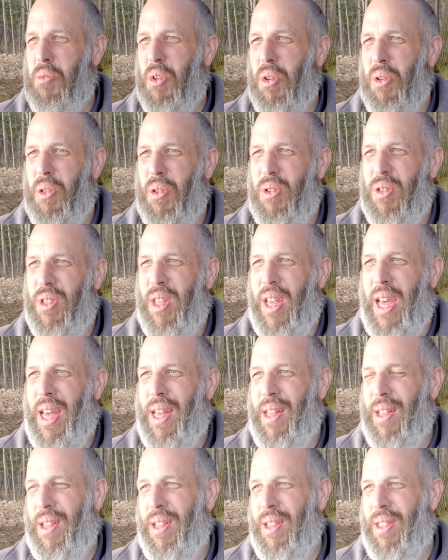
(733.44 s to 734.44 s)
So there's
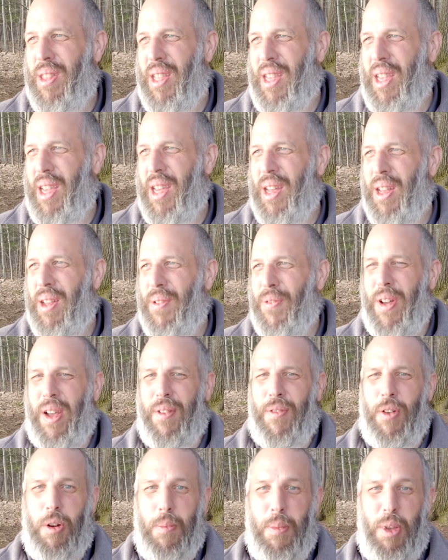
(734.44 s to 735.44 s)
that, and the
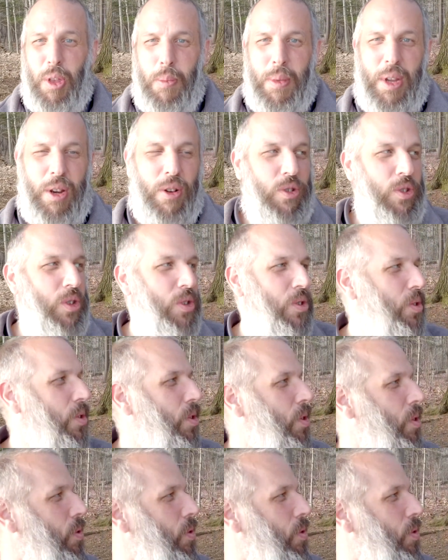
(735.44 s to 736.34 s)
500mm is just